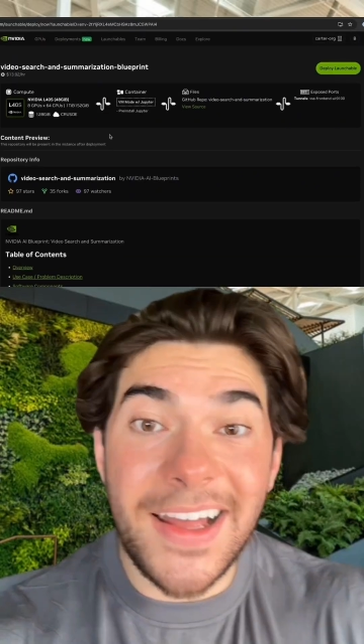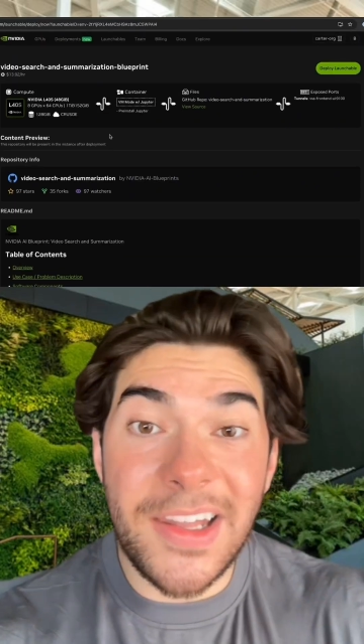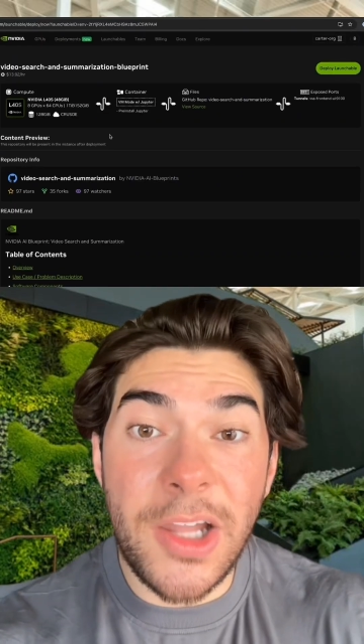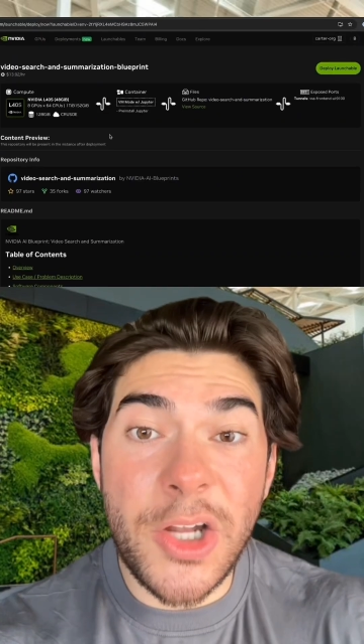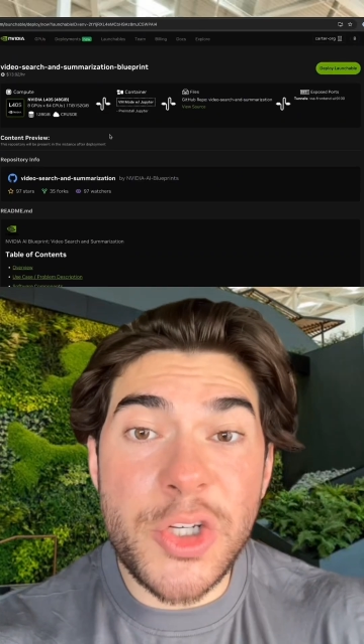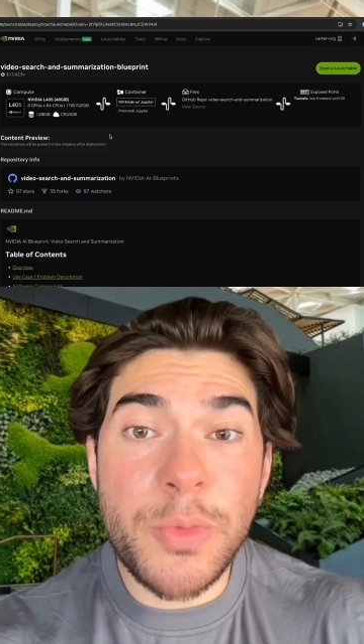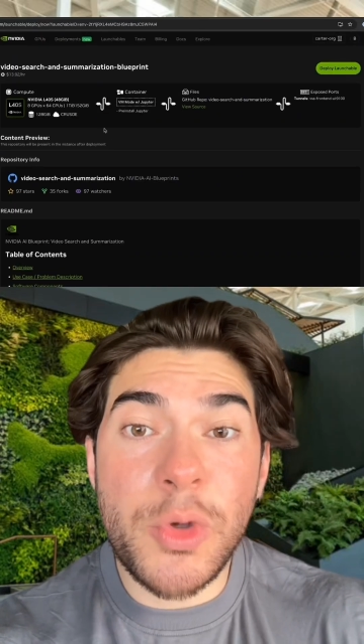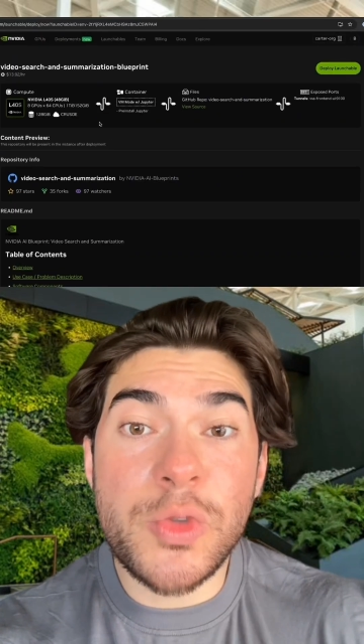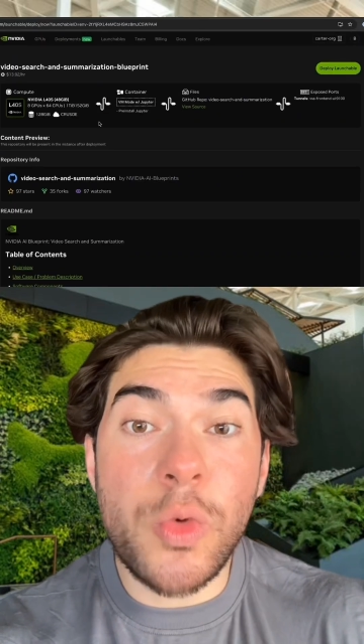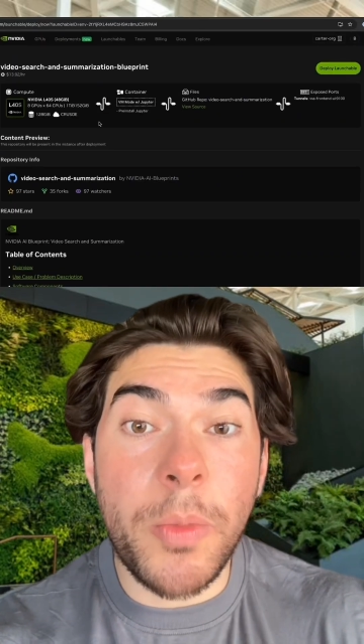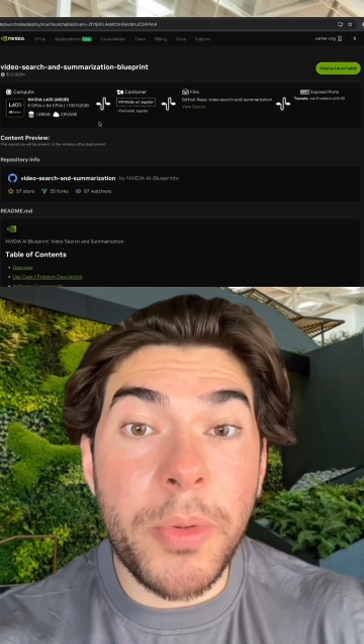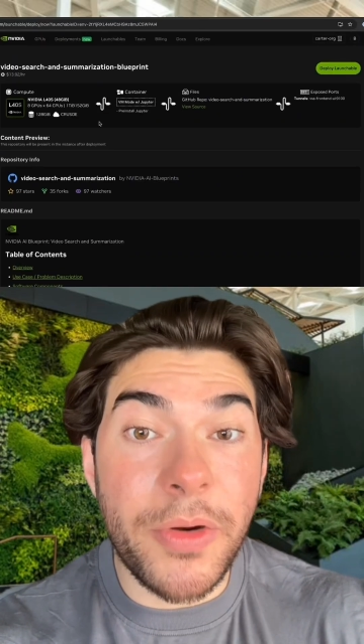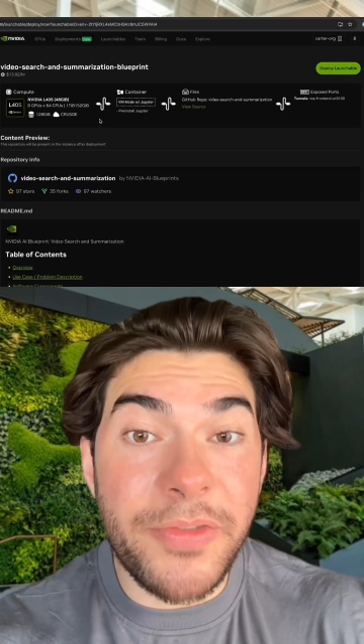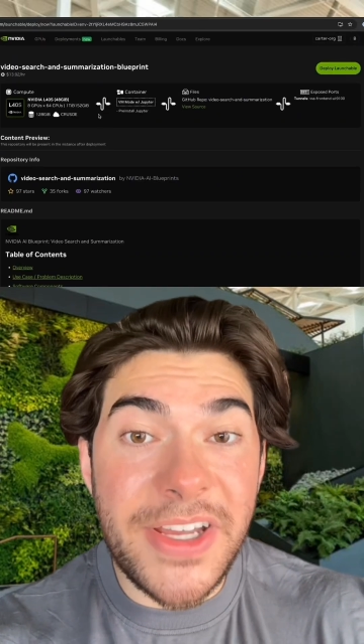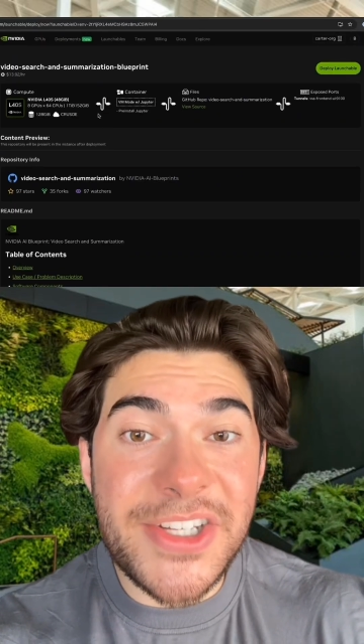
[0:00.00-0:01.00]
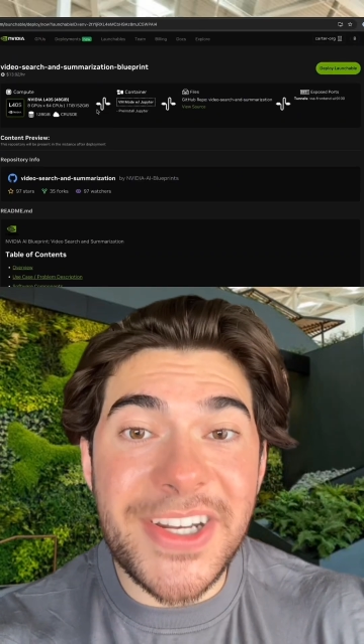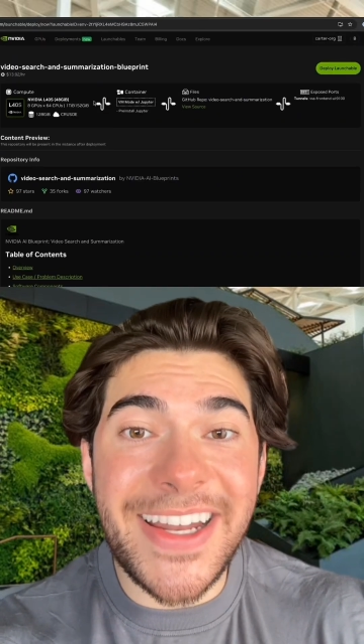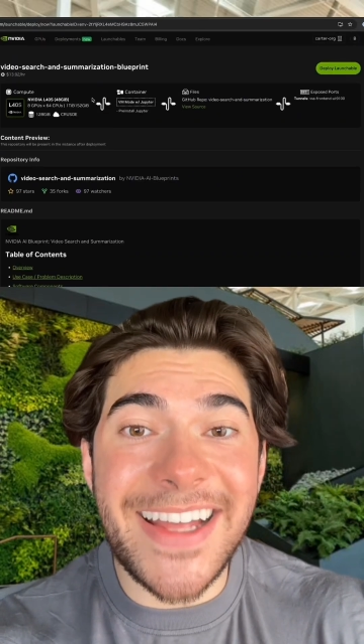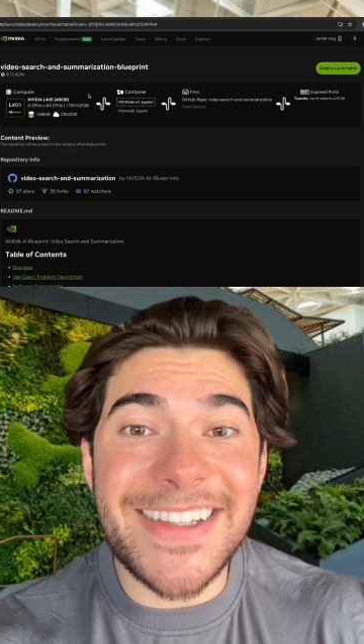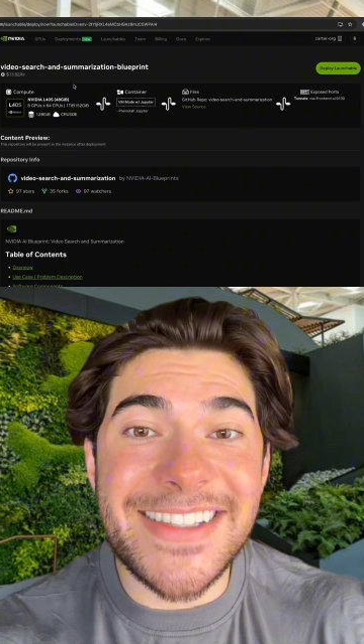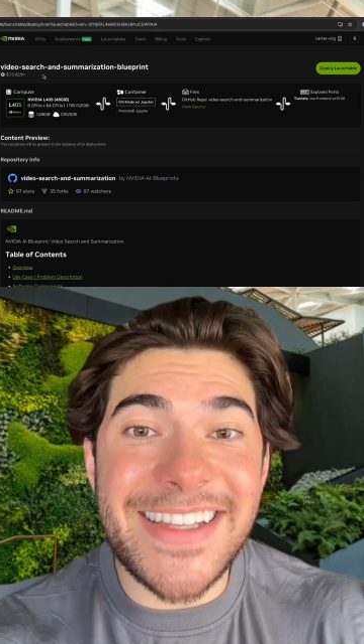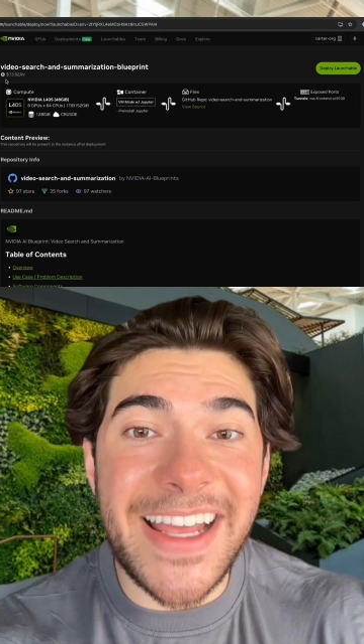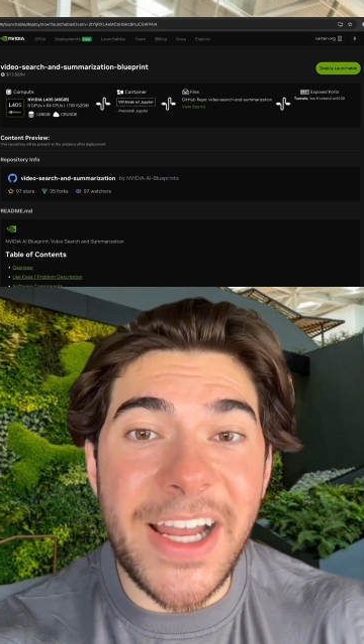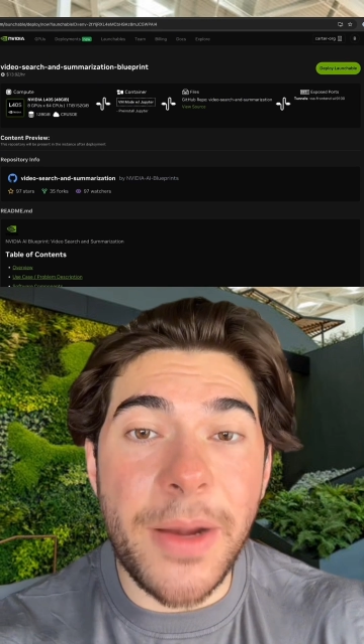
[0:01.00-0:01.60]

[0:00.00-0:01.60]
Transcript: Launchables will provision and set